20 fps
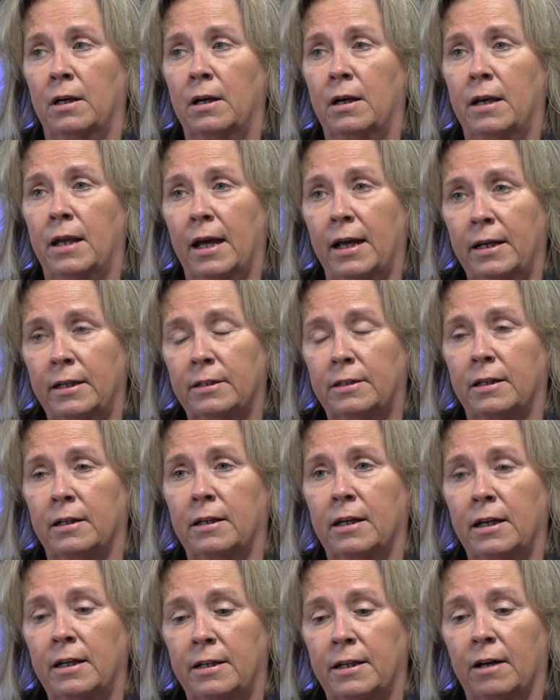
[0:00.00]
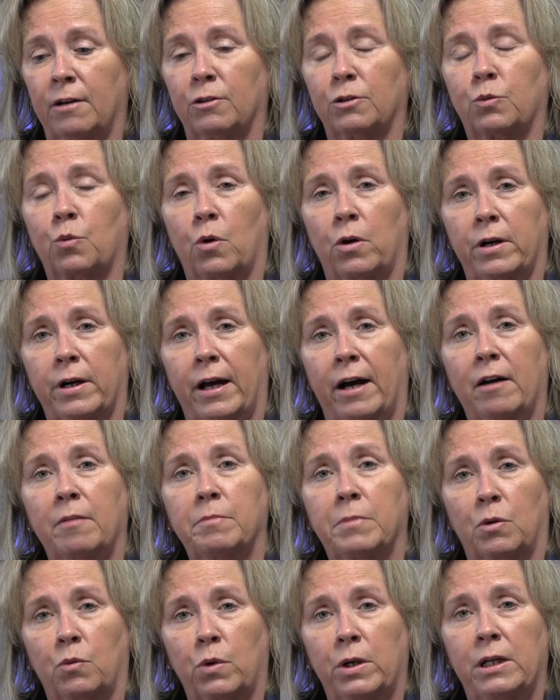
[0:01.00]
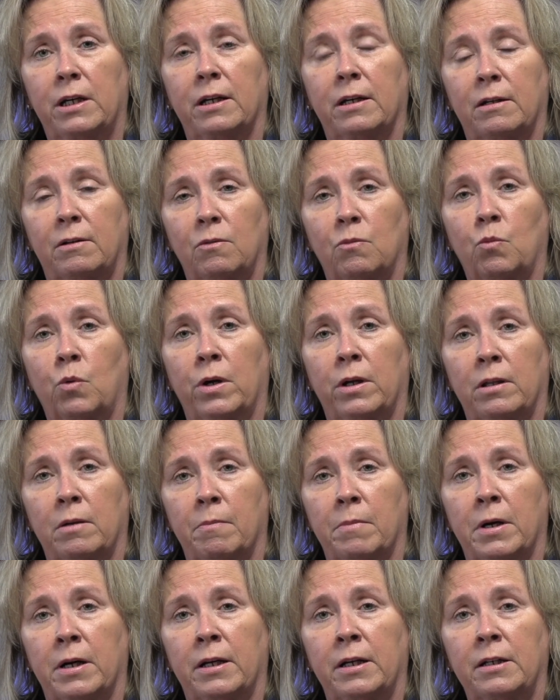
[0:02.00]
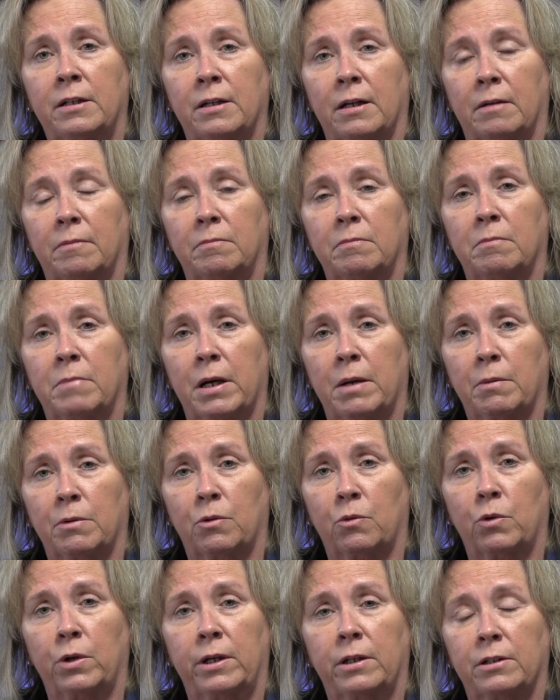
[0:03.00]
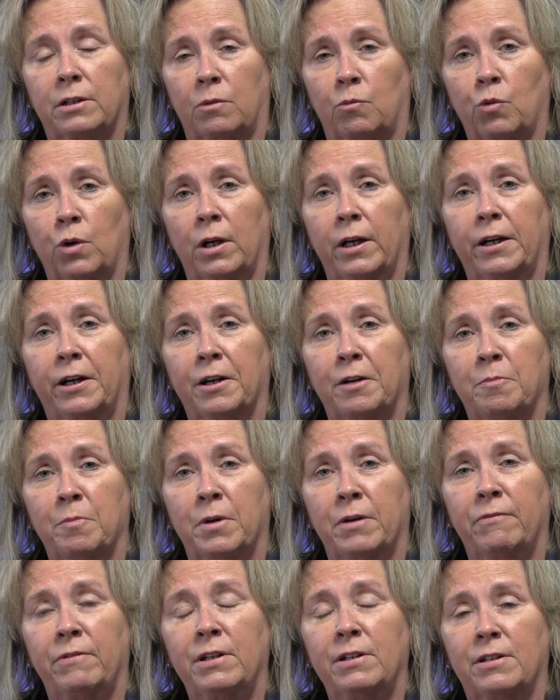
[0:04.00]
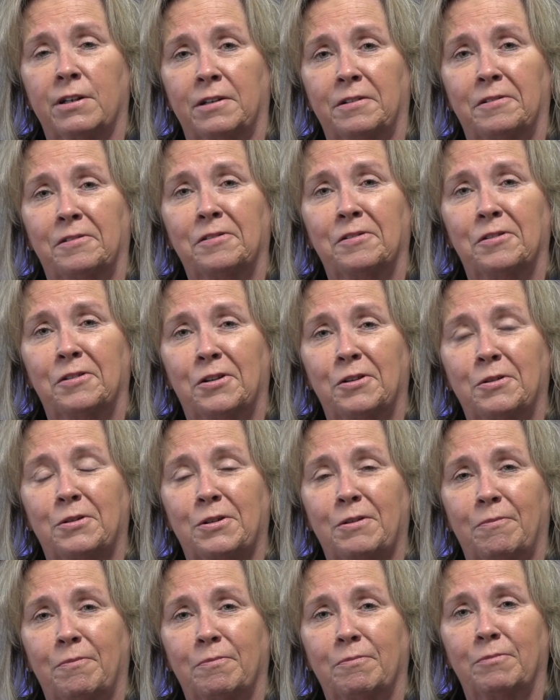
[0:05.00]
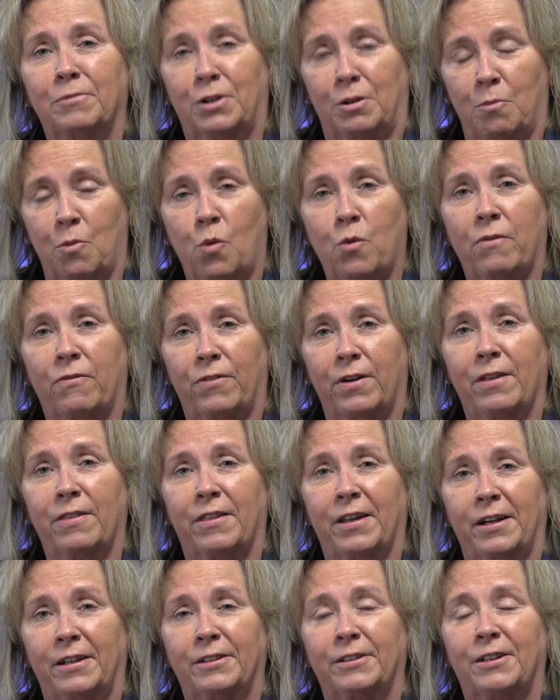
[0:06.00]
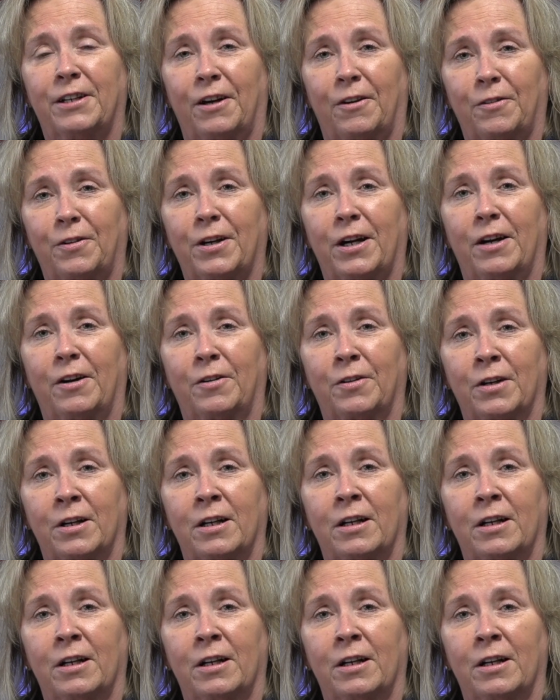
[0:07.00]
dates and details worked out, but we did win the money to be able to rent some really good movies and do some more fun things downtown.